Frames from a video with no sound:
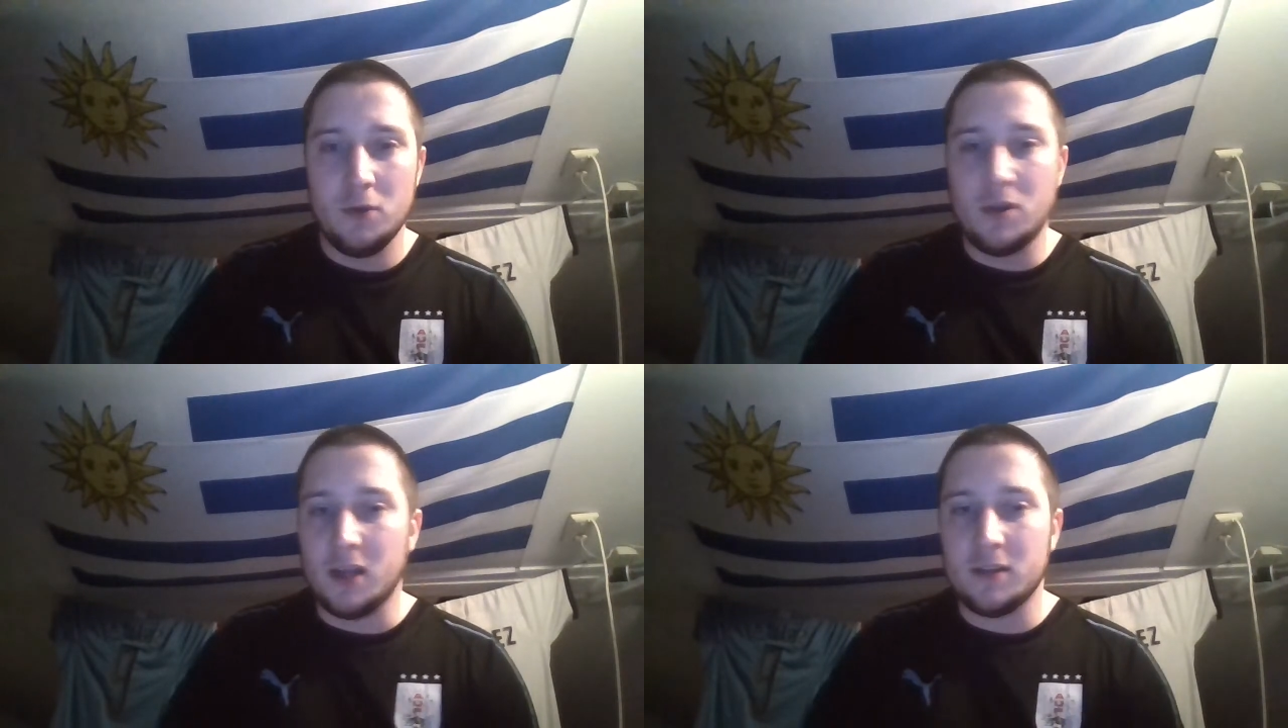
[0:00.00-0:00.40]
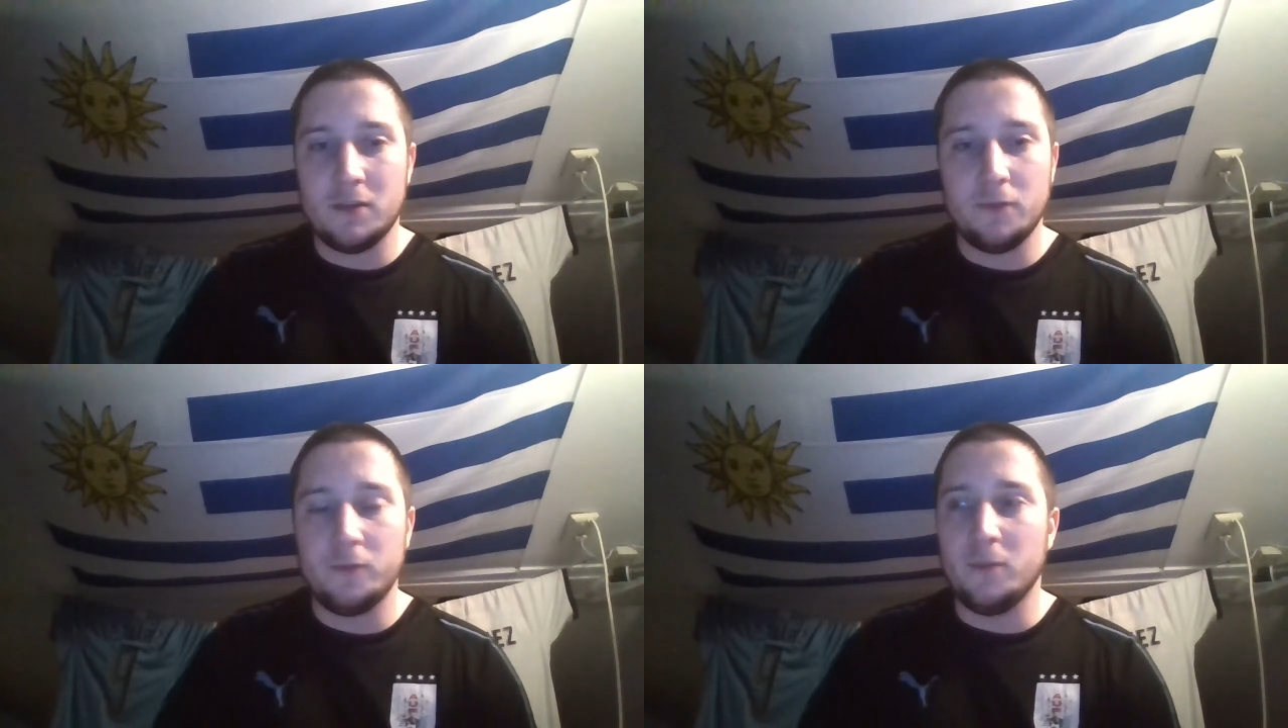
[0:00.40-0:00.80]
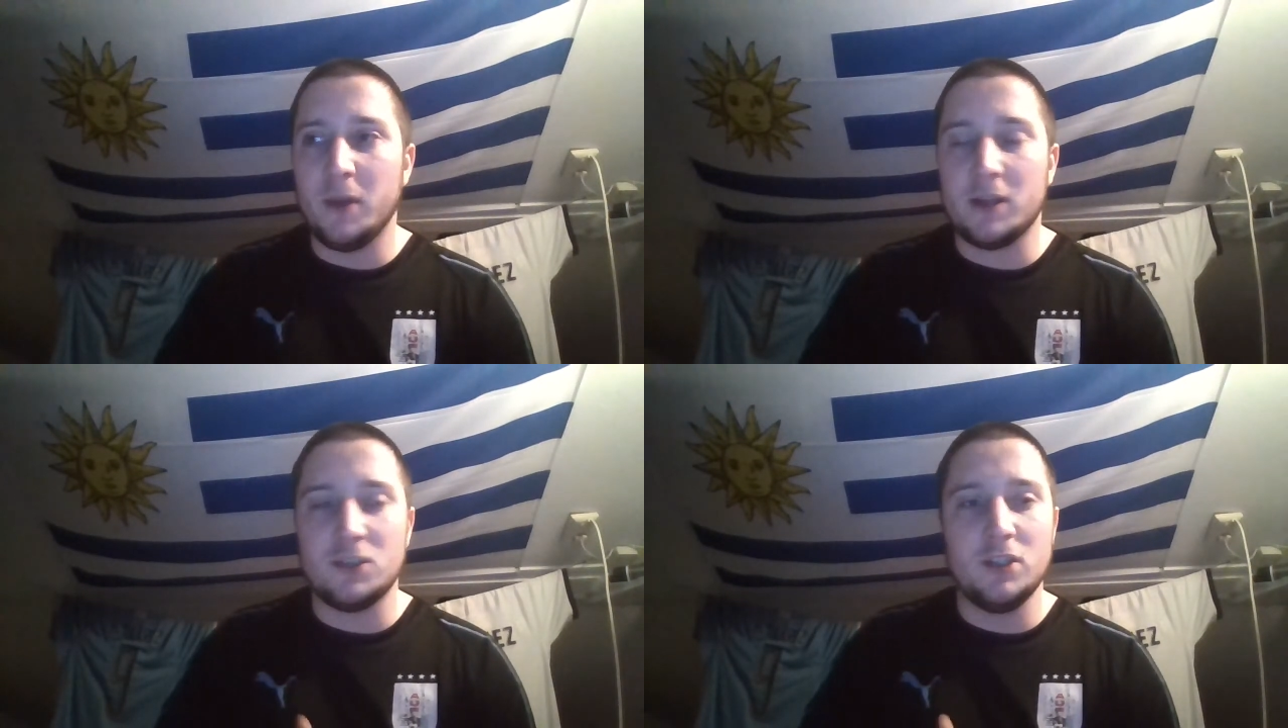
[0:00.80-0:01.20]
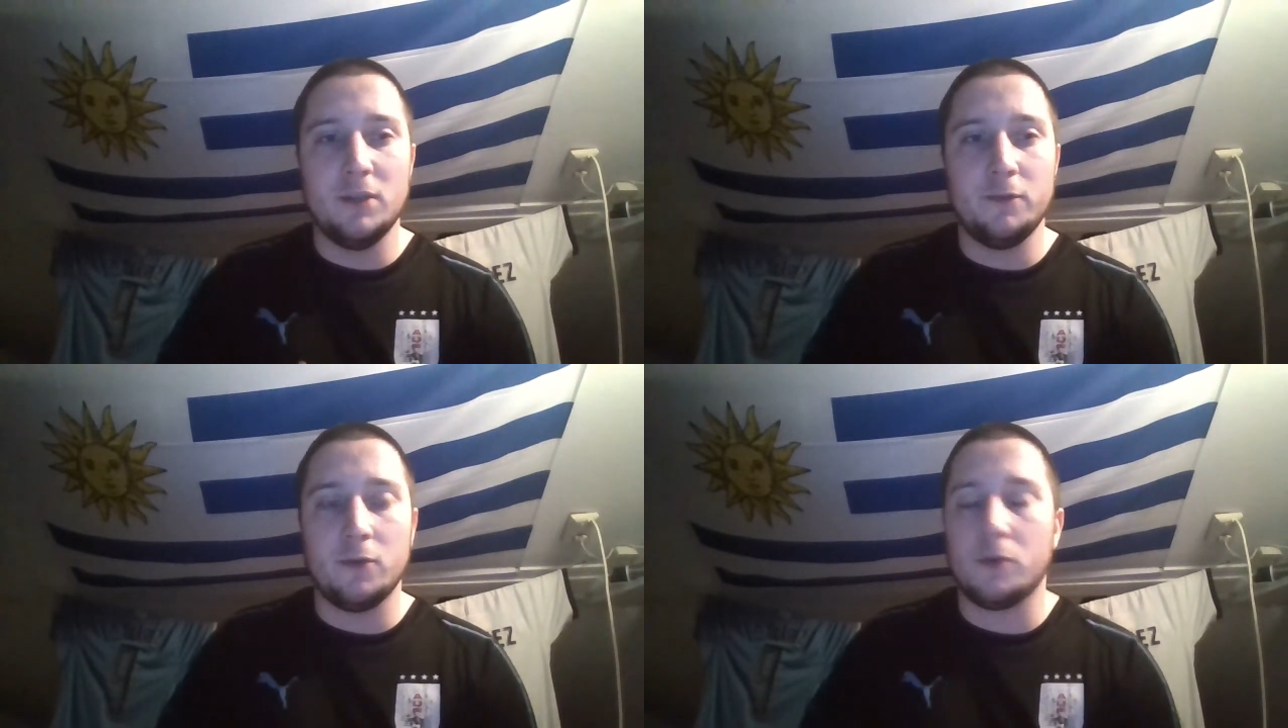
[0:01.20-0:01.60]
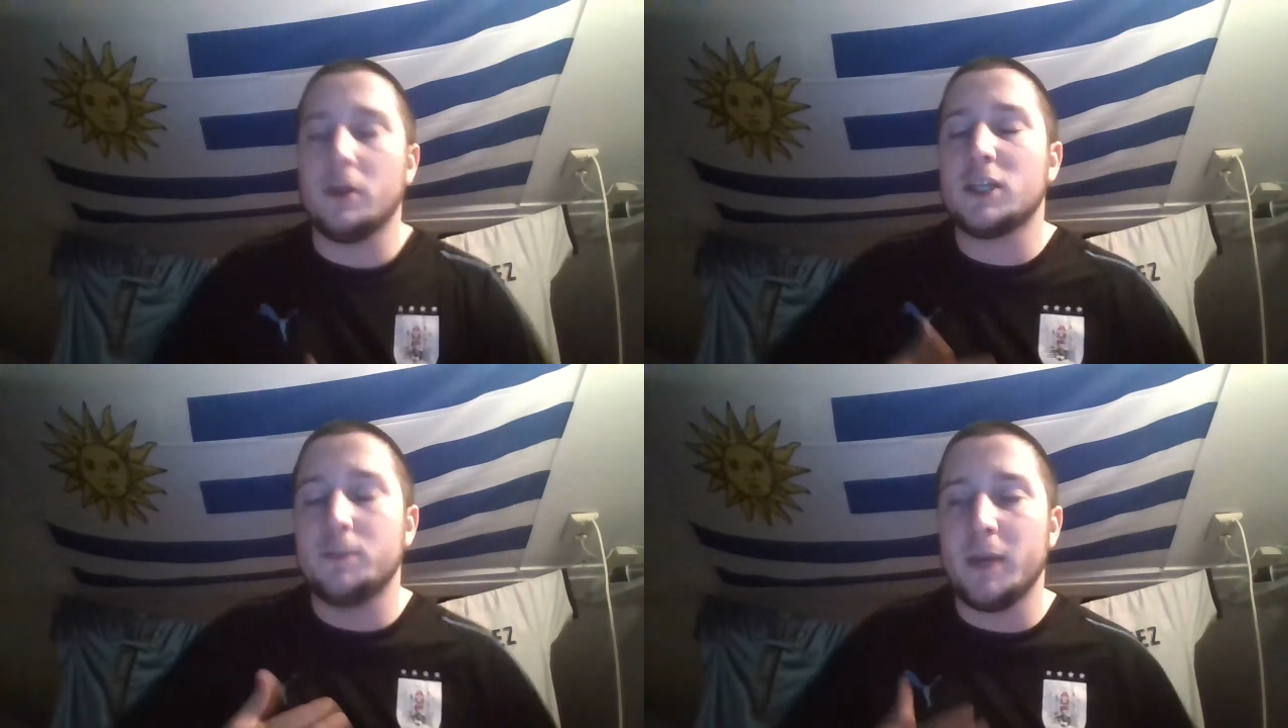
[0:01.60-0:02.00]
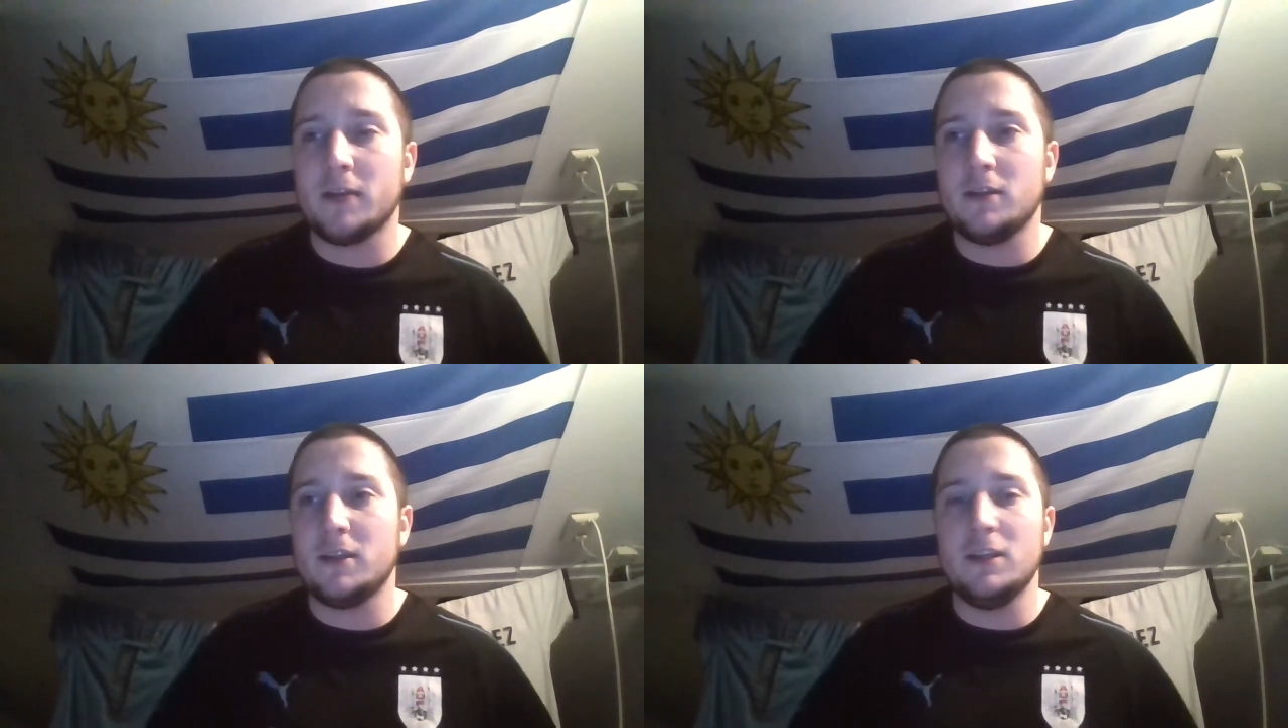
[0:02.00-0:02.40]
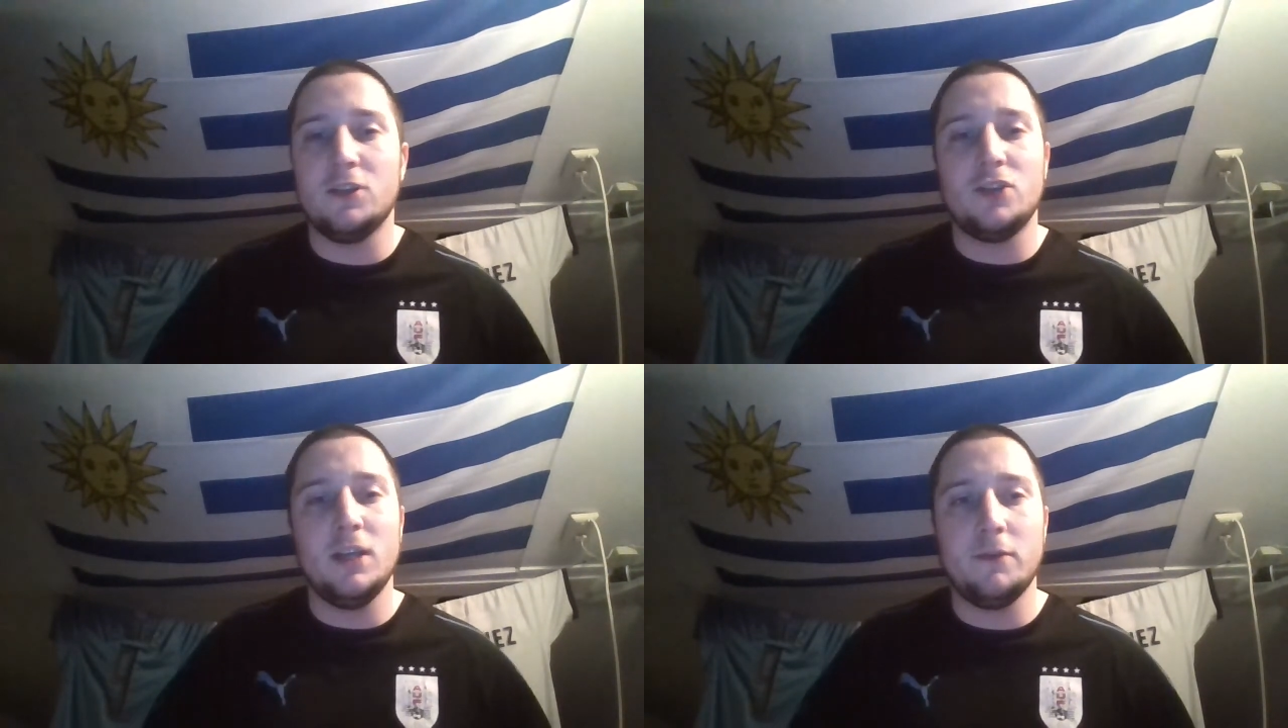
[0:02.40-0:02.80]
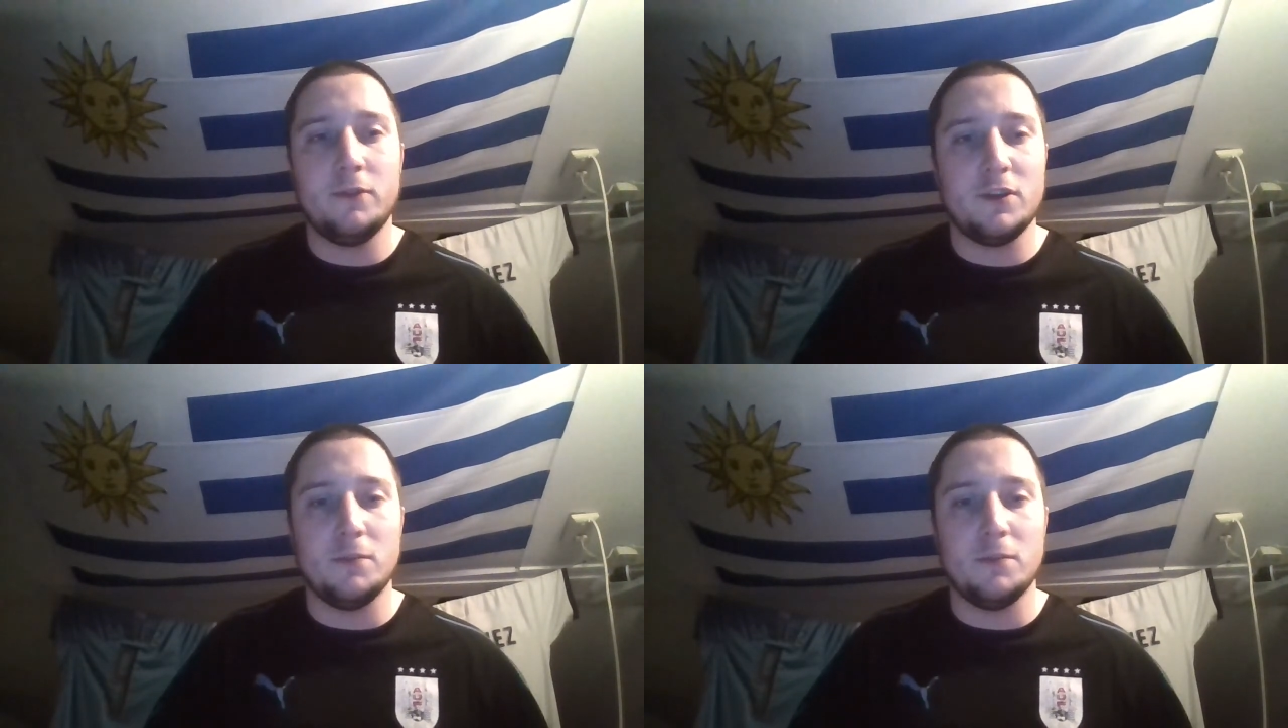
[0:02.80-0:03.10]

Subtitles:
You can't achieve or expect that he achieve